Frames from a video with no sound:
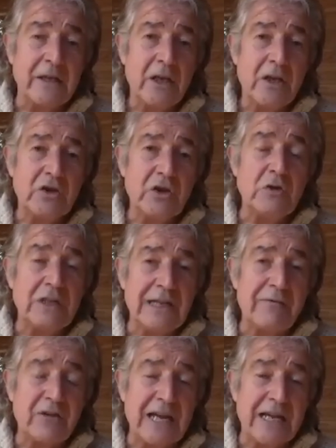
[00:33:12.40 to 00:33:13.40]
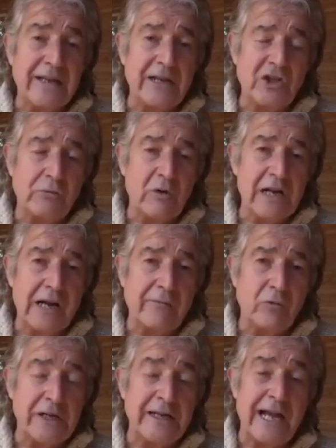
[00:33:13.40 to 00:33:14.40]
to deliver that nature
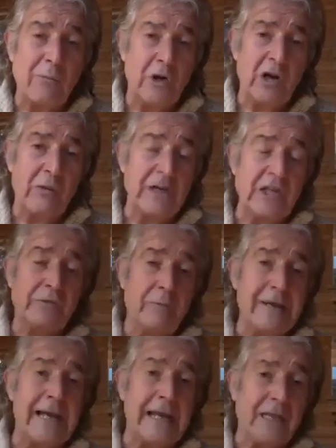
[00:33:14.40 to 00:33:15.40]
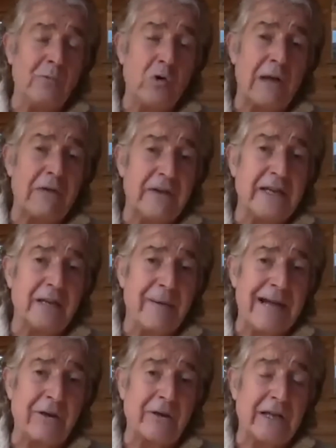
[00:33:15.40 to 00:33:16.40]
recovery network, which for me, the more I think
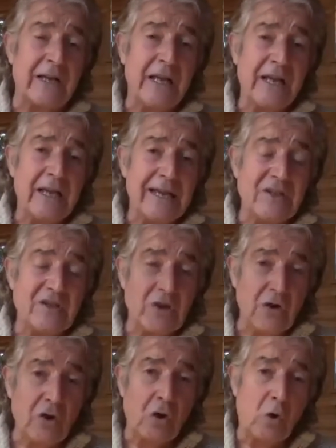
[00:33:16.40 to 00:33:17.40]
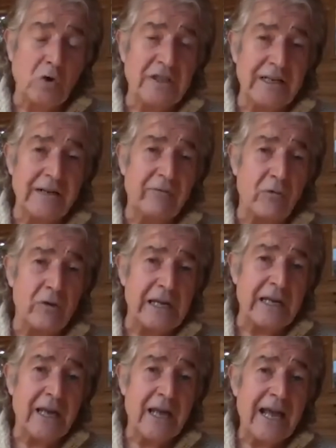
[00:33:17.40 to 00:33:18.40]
about it, is the core
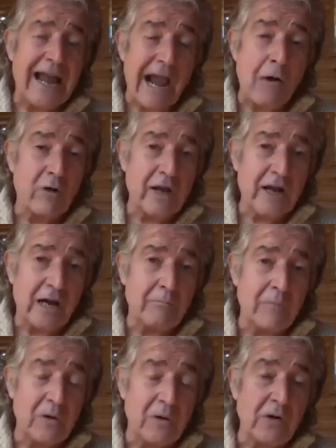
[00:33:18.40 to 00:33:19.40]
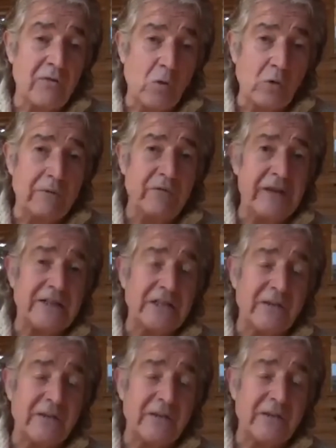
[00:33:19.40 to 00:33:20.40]
delivery outcome of all of this.
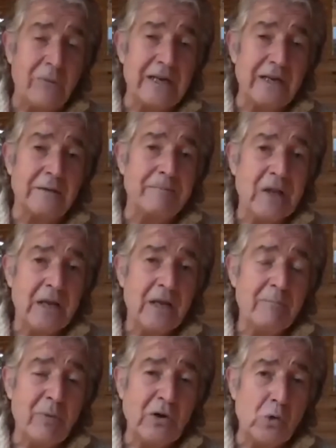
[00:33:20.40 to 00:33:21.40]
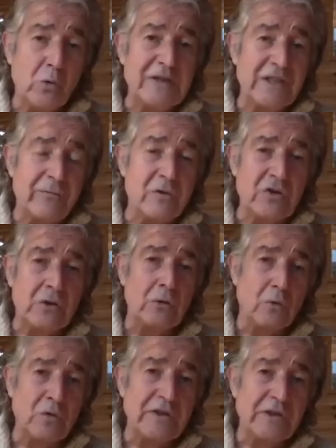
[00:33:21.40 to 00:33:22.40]
If we can put all these different
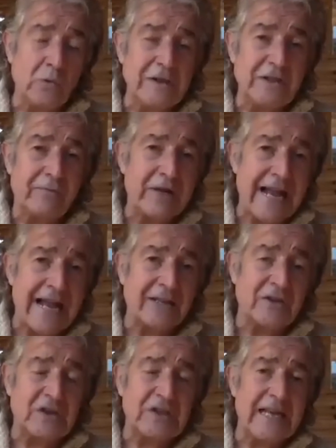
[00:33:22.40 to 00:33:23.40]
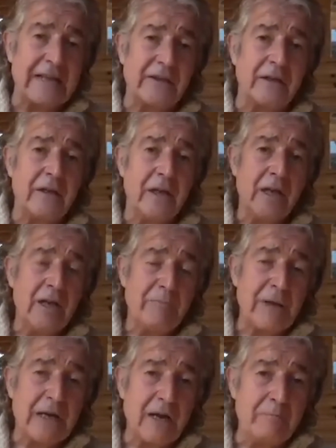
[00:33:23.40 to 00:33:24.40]
tools and all these different actors together
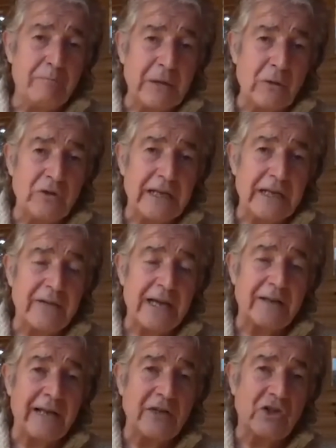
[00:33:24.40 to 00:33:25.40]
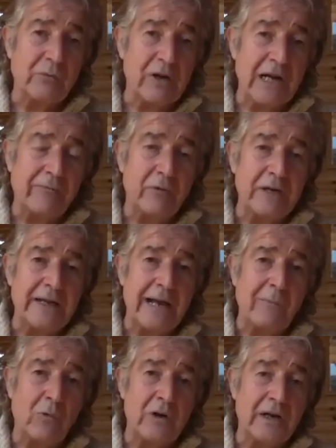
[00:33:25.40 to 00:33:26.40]
behind building that nature recovery
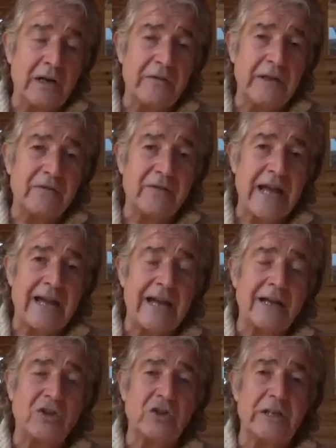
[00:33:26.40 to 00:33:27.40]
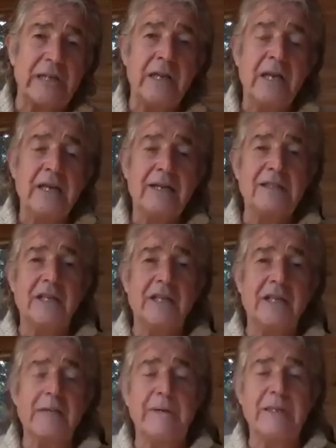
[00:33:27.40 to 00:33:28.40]
network, I think that actually is going to
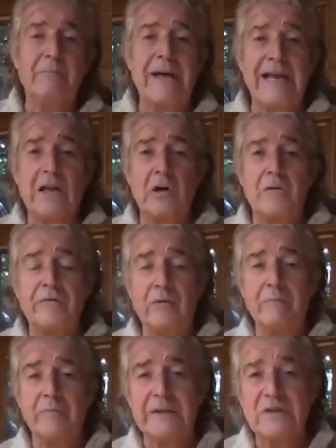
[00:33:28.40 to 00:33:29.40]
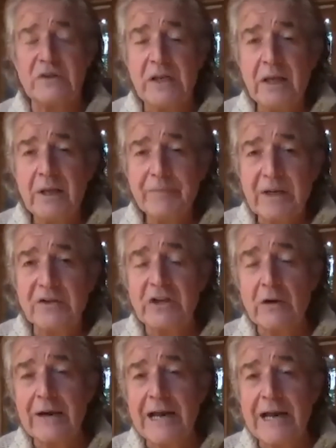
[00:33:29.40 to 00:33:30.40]
be the payoff from this. And
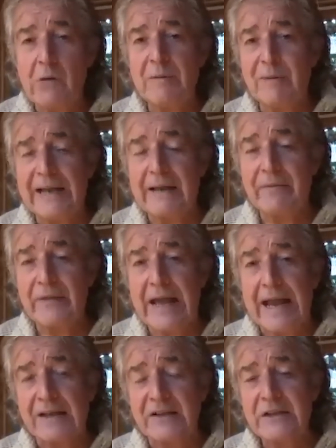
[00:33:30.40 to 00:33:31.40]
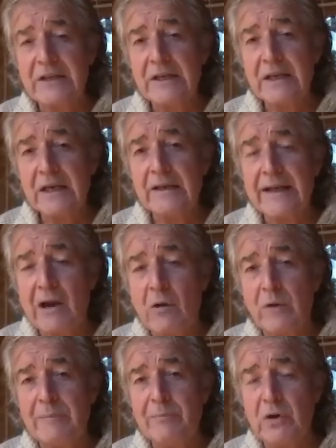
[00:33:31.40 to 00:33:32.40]
so how we plan that and how
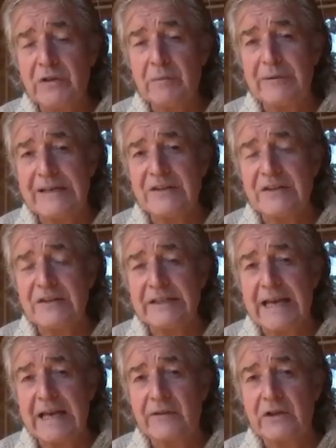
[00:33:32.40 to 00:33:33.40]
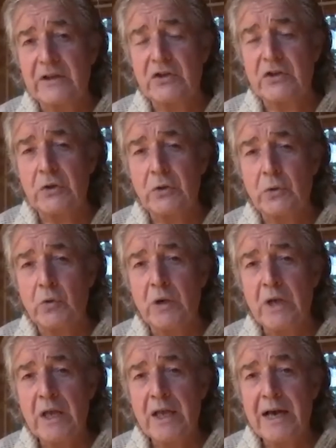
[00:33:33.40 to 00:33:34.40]
we put the pieces together to
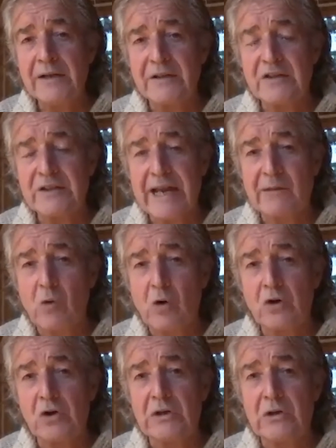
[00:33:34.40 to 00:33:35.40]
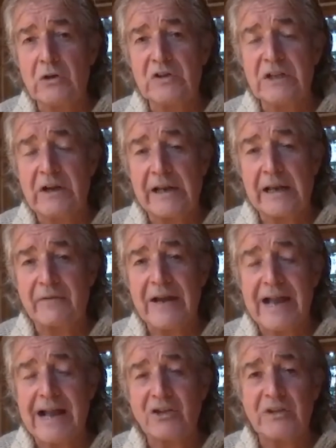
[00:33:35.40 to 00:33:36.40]
understand what good looks like,
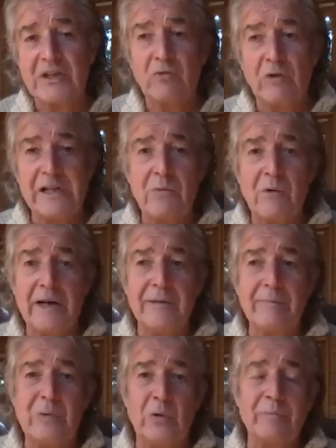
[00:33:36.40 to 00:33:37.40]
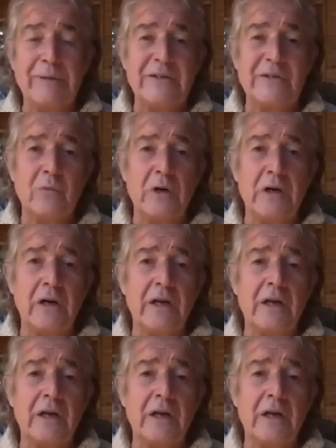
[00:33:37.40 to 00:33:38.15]
that actually is really quite an important piece of work,